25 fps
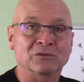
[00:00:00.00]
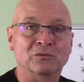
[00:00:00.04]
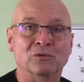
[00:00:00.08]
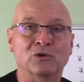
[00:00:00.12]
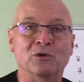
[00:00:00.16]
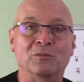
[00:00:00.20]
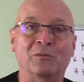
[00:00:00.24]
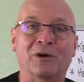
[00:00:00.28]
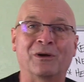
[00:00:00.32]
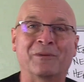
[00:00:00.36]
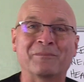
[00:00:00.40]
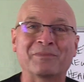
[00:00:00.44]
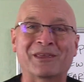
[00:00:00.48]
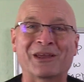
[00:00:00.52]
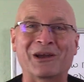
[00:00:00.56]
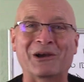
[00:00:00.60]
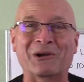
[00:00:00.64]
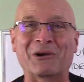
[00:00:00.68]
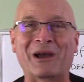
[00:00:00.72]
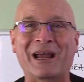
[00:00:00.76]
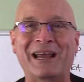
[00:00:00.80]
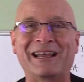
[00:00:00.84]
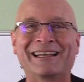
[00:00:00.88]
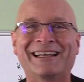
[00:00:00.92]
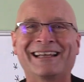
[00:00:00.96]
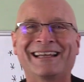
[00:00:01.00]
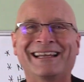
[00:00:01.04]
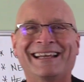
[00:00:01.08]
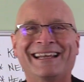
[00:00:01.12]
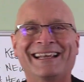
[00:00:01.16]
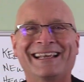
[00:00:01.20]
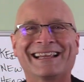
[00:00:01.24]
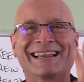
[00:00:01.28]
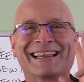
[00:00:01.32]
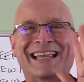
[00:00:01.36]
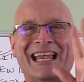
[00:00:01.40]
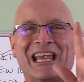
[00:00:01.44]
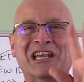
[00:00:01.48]
the room. All right.
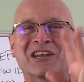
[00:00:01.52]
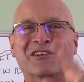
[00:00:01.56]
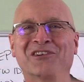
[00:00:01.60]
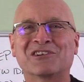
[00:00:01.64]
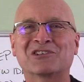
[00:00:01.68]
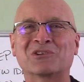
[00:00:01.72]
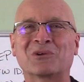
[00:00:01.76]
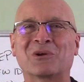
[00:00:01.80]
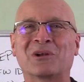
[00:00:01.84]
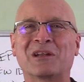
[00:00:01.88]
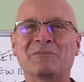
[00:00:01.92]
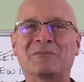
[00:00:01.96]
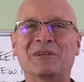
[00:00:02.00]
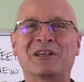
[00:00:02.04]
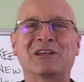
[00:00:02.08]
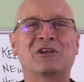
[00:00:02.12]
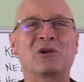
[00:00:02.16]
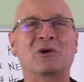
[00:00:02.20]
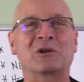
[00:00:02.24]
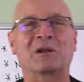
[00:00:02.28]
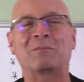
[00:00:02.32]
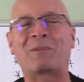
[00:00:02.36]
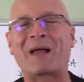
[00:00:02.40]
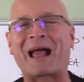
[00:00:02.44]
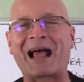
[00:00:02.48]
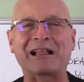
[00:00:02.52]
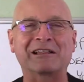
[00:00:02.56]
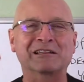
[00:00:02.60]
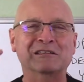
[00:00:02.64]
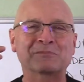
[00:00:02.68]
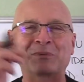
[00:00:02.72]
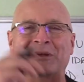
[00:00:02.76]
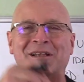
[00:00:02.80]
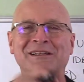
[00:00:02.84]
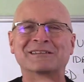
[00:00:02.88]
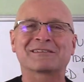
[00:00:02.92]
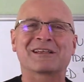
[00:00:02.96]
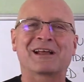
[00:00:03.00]
Thank you for joining me. Go to
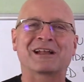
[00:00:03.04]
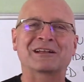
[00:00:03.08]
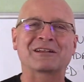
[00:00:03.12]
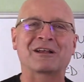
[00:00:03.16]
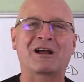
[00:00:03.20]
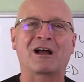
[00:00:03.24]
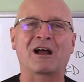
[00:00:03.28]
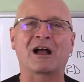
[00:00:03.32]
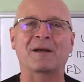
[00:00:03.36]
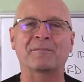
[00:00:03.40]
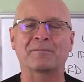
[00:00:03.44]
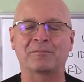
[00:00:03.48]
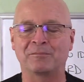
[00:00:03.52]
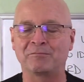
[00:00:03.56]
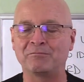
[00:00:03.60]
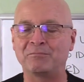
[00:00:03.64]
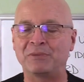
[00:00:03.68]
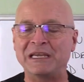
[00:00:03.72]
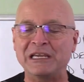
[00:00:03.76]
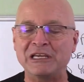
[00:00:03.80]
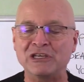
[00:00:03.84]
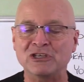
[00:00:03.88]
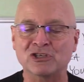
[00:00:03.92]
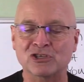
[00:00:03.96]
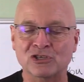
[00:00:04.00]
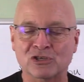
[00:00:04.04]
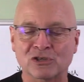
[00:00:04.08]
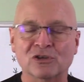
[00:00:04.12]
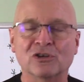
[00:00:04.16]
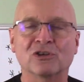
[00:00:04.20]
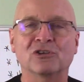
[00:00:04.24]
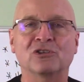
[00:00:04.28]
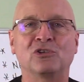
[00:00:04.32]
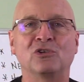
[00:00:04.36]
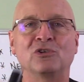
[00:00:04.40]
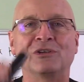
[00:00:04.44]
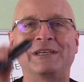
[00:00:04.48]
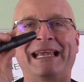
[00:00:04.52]
palacepins.com. Be
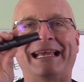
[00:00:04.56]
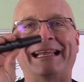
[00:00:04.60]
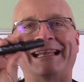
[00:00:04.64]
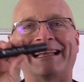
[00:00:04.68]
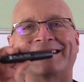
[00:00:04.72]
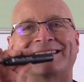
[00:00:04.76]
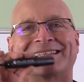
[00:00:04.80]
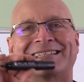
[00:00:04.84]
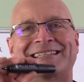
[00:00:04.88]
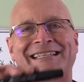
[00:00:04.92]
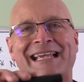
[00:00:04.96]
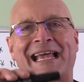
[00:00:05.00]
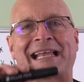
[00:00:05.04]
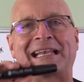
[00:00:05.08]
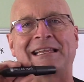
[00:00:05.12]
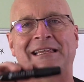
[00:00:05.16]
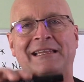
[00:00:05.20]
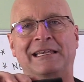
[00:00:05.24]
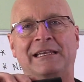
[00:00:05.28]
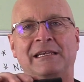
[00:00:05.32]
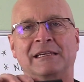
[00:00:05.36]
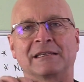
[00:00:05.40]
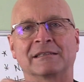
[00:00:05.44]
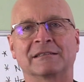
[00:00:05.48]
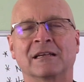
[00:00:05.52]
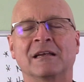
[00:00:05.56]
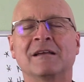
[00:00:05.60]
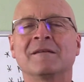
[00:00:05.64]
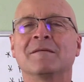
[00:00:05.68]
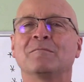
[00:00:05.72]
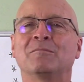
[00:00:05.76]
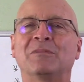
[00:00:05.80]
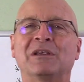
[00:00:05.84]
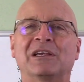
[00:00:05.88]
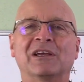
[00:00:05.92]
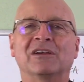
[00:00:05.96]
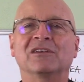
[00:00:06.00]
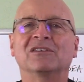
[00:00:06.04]
sure to get a set of these,
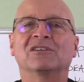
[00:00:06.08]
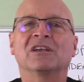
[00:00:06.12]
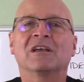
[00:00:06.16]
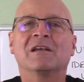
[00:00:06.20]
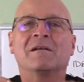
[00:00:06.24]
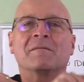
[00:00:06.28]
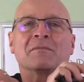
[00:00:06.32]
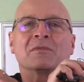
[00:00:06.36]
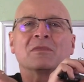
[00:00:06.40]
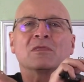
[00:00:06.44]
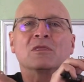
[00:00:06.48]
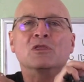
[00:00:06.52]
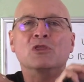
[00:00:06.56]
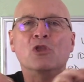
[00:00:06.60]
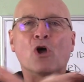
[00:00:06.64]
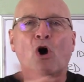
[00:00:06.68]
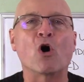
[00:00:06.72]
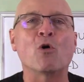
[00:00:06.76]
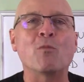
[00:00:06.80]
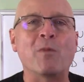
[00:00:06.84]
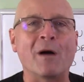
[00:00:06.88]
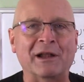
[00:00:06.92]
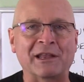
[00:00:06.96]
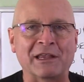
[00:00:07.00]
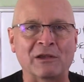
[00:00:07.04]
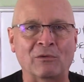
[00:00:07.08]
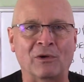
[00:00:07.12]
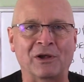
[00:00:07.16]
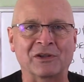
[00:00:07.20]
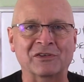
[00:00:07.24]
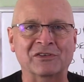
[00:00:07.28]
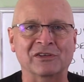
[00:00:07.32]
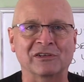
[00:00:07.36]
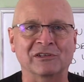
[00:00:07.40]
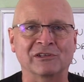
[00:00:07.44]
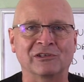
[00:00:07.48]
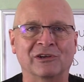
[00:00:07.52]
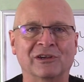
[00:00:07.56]
because nobody
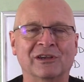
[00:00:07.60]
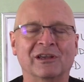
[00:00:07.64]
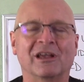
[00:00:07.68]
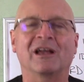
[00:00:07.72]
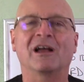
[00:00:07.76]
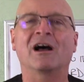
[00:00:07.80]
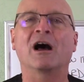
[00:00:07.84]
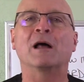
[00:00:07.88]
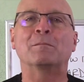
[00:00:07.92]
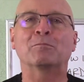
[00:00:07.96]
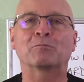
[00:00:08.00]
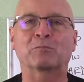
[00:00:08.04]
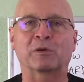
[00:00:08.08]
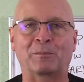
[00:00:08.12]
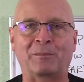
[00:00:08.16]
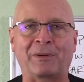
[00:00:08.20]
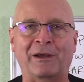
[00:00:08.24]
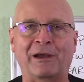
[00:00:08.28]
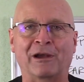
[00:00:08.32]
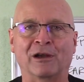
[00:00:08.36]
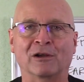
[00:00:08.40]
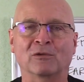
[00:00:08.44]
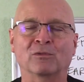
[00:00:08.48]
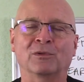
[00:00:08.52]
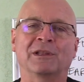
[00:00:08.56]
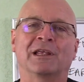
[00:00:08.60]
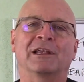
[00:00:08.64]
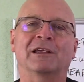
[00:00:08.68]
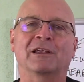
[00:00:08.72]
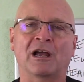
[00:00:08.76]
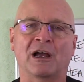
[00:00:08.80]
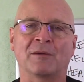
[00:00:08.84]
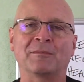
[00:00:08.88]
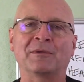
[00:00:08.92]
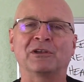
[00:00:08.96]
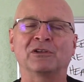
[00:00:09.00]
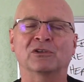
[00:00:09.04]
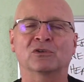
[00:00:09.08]
wants to look unprepared when they
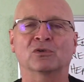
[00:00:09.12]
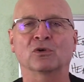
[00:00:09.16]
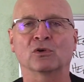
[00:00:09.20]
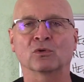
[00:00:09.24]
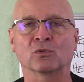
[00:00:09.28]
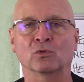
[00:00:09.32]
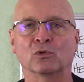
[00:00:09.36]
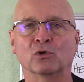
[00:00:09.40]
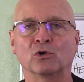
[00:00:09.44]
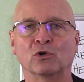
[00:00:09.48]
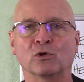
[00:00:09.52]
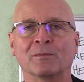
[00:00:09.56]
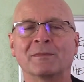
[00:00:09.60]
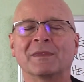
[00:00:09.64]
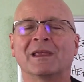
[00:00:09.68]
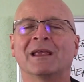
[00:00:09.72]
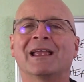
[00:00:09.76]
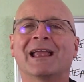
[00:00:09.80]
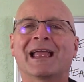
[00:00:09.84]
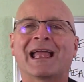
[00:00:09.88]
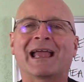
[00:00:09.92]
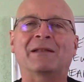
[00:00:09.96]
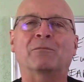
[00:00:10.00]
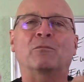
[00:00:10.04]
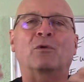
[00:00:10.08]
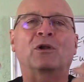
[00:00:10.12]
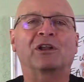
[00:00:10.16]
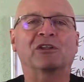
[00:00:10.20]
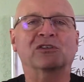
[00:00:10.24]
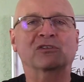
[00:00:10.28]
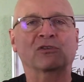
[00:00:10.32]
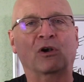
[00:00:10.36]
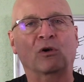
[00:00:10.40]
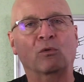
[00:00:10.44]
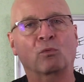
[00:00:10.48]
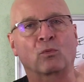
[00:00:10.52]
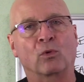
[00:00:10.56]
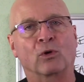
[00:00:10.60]
come into a room and want to
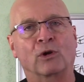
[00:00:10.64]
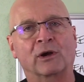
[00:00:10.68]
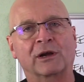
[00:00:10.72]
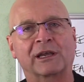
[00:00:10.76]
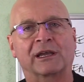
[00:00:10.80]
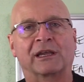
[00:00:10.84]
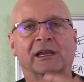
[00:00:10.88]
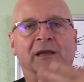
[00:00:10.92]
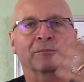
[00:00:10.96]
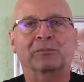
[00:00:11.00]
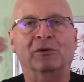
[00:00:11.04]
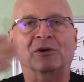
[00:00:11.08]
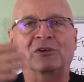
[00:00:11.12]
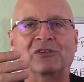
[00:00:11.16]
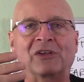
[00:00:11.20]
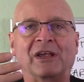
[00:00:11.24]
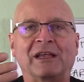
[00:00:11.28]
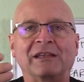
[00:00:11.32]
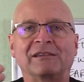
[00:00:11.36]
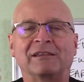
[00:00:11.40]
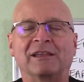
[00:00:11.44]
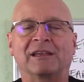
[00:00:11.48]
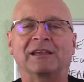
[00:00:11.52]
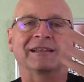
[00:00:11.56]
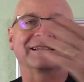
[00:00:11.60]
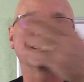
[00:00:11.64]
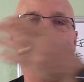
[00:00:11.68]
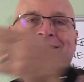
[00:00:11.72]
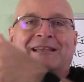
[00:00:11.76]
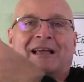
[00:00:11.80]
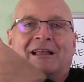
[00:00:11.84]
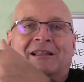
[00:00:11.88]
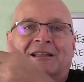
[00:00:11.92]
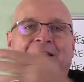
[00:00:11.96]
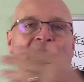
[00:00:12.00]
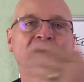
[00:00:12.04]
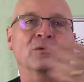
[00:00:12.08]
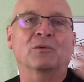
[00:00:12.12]
start working and presenting and
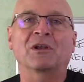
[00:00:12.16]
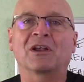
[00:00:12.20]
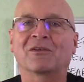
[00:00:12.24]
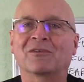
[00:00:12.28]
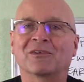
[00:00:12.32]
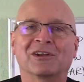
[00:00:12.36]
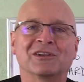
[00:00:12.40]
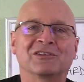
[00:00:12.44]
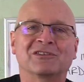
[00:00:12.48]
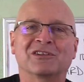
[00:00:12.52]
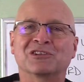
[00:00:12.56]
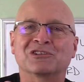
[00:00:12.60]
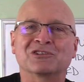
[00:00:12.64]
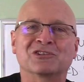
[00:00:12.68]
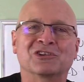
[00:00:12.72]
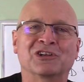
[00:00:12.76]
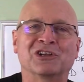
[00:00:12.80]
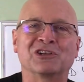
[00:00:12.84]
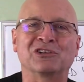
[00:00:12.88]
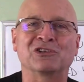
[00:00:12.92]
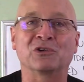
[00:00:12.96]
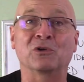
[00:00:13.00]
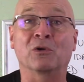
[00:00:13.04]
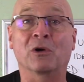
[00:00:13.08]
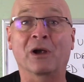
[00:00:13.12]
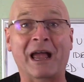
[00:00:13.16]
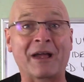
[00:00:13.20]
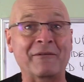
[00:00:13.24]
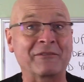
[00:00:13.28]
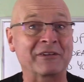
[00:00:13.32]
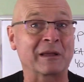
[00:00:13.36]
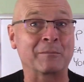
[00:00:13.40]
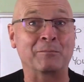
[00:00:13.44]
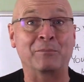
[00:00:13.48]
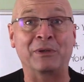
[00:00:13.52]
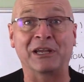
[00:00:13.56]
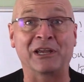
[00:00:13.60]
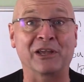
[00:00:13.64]
selling whatever it is that you're going to do, or
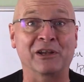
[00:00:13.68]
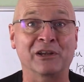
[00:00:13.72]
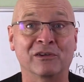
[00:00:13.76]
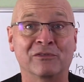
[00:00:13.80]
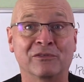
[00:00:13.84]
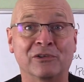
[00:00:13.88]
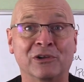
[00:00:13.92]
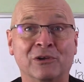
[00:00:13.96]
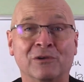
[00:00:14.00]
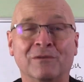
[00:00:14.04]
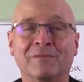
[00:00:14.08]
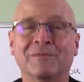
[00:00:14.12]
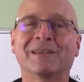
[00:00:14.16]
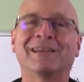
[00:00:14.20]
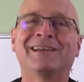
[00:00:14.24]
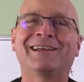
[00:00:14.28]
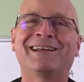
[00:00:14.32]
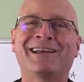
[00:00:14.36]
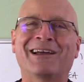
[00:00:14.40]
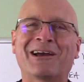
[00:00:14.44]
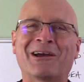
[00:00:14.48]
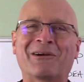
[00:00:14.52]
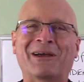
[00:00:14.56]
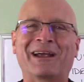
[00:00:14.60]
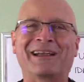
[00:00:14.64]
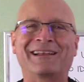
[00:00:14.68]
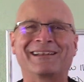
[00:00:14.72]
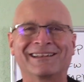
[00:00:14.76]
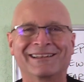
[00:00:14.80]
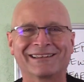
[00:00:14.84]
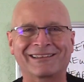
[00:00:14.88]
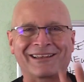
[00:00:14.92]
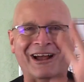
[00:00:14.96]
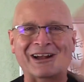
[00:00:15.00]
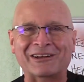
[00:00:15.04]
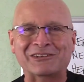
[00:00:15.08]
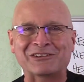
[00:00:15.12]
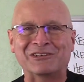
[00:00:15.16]
having a big interview. All right.
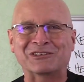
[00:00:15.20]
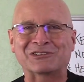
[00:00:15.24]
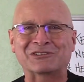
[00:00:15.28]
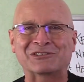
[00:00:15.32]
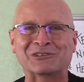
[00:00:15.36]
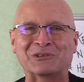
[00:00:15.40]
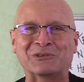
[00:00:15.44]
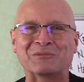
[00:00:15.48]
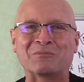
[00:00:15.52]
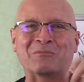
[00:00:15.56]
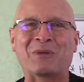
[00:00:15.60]
Talk to you soon.